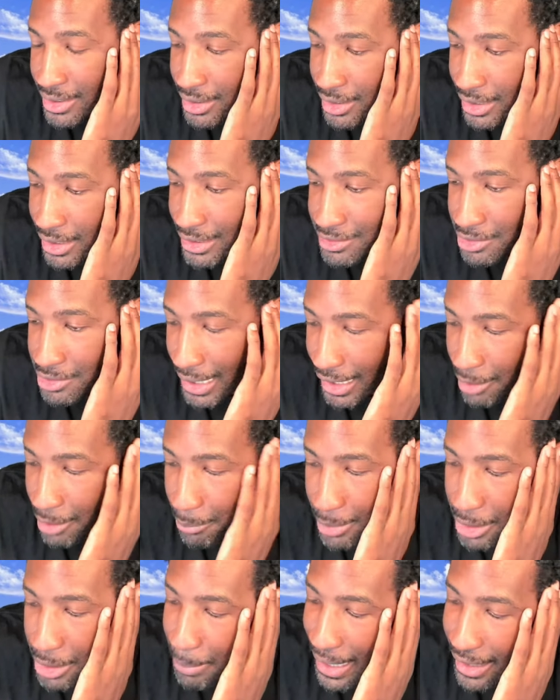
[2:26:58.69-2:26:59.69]
That's kind of
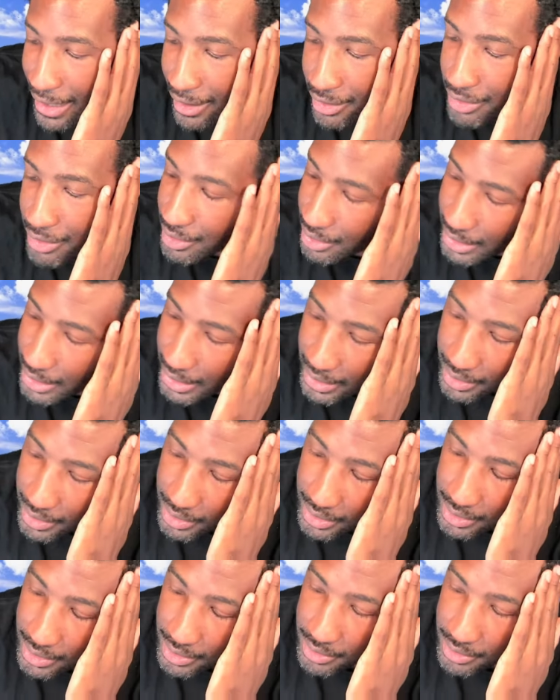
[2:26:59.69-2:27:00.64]
been the pattern, and then